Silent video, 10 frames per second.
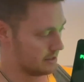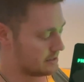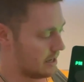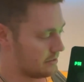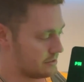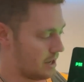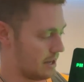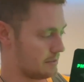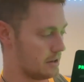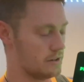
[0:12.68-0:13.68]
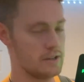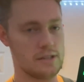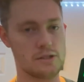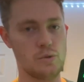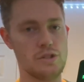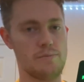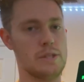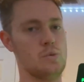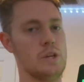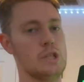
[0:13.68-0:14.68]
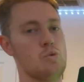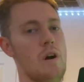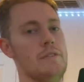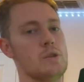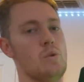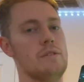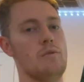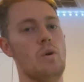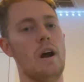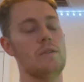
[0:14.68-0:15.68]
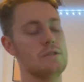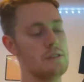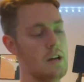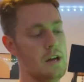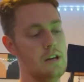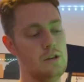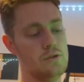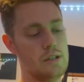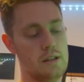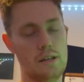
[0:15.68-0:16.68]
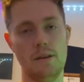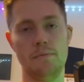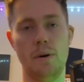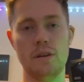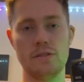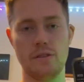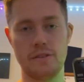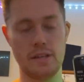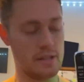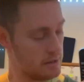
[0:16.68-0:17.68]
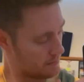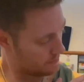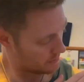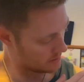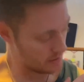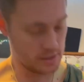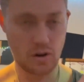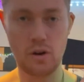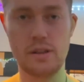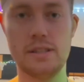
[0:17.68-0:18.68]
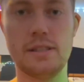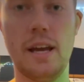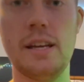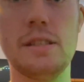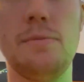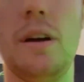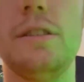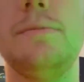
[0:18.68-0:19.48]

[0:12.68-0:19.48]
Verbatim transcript: standard time here. You can switch it between 12 and 24 hours using the buttons over here. These are the settings buttons